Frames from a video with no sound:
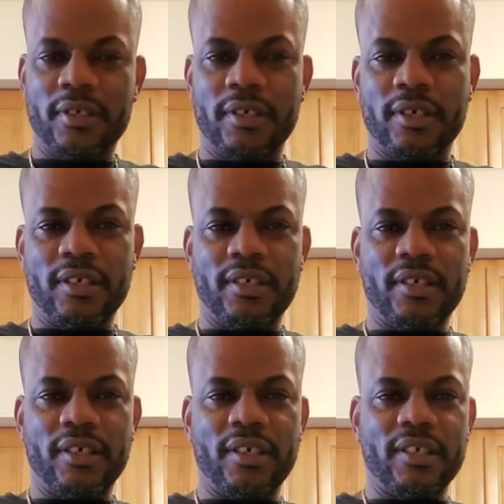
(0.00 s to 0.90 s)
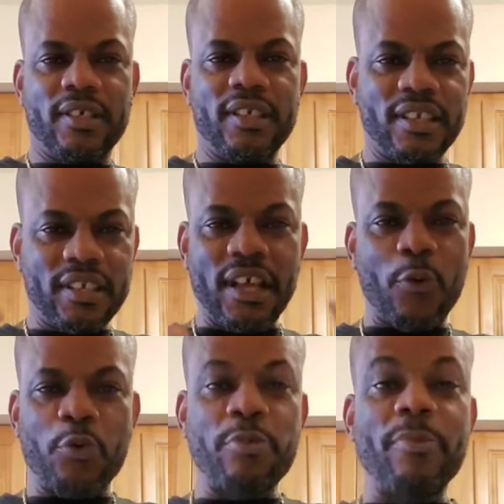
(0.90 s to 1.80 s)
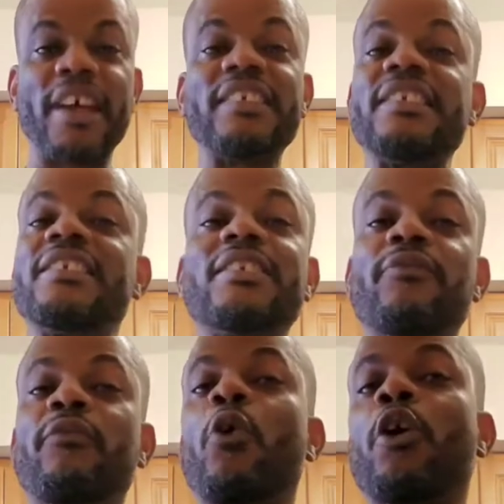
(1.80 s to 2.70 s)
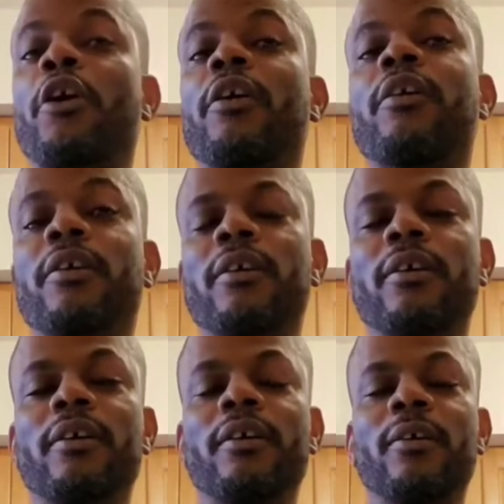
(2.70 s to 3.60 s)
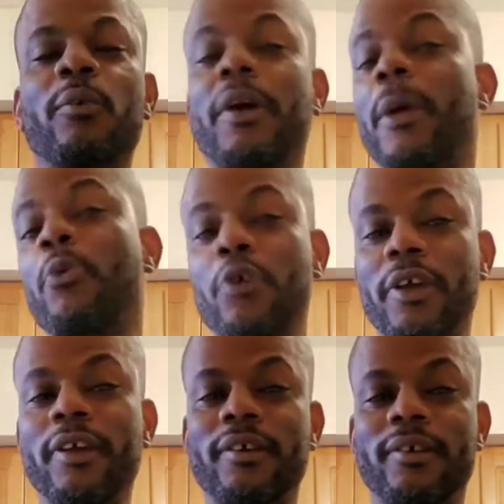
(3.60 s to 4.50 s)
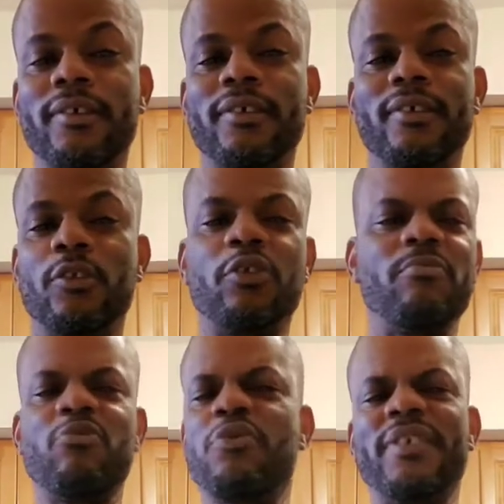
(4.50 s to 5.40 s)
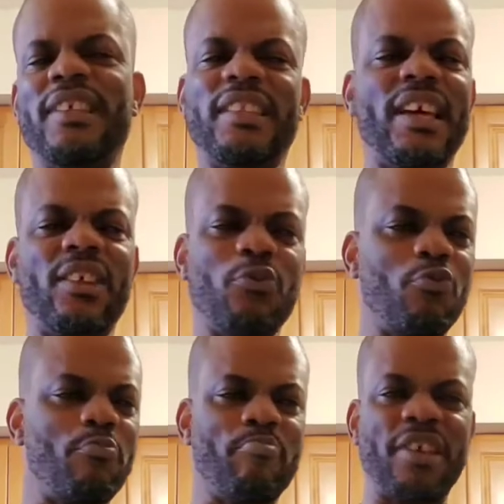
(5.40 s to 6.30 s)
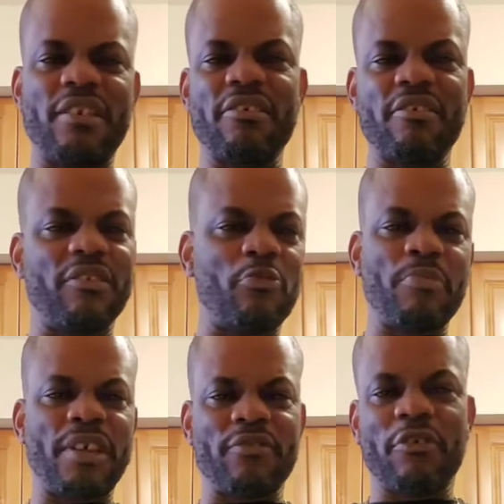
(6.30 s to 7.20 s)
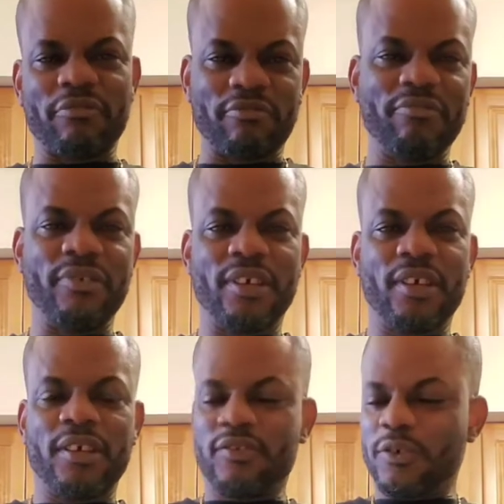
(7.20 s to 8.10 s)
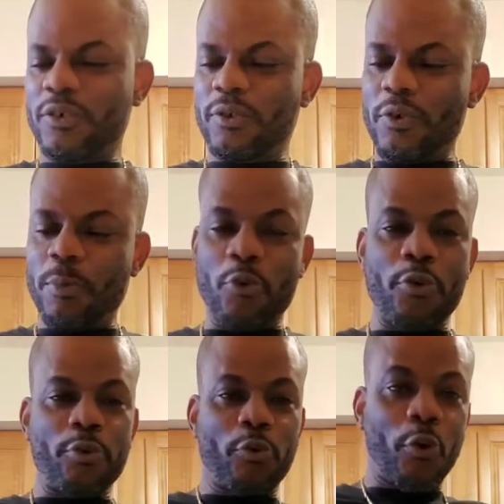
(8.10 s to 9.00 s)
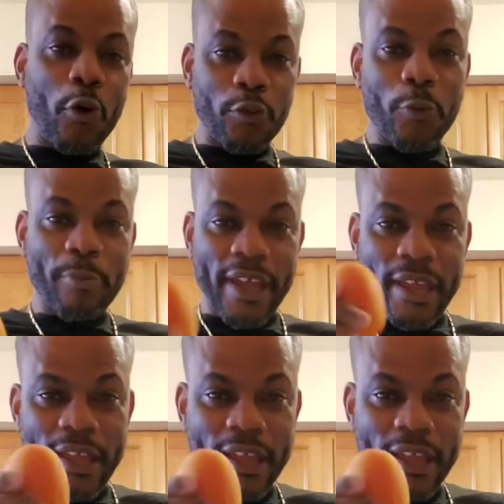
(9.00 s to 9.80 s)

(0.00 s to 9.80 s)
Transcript: and that would be my seasoning for what I'm cooking. Not more than that, no bigger, no big nothing. So, you know, I'm going to cut up my